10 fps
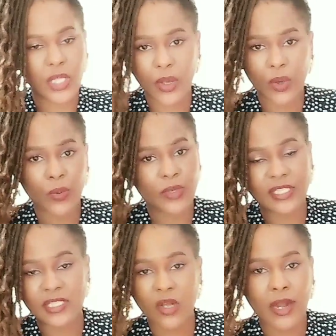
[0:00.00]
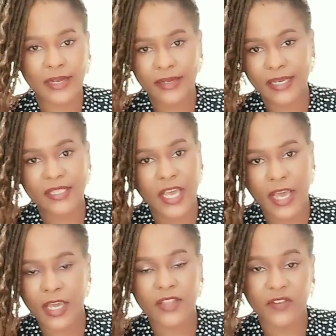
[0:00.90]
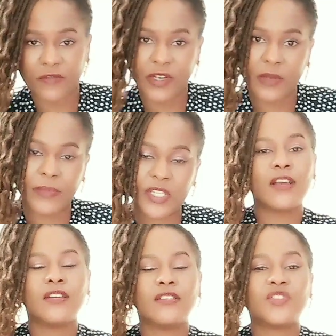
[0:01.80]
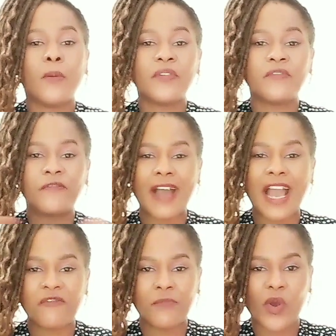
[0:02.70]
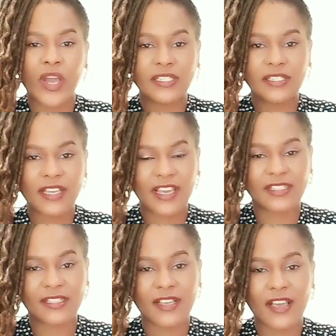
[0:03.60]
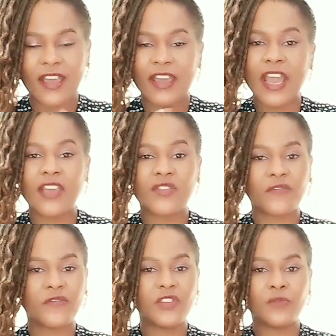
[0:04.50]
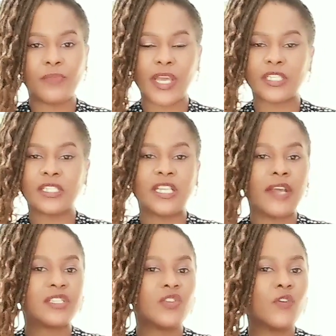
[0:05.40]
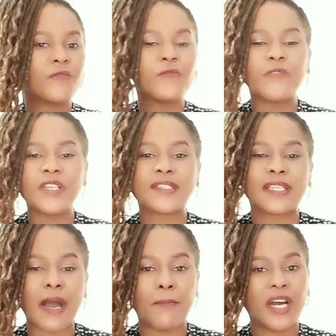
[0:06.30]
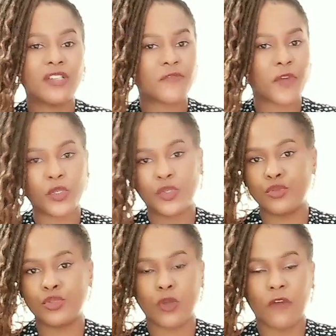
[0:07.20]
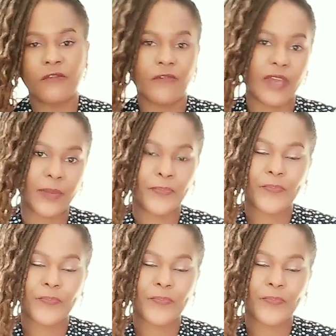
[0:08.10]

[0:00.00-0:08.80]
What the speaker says: No, it's not like that here in the Philippines. Number 5 point is, here in the Philippines, there is no fixed amount for your tuition fee.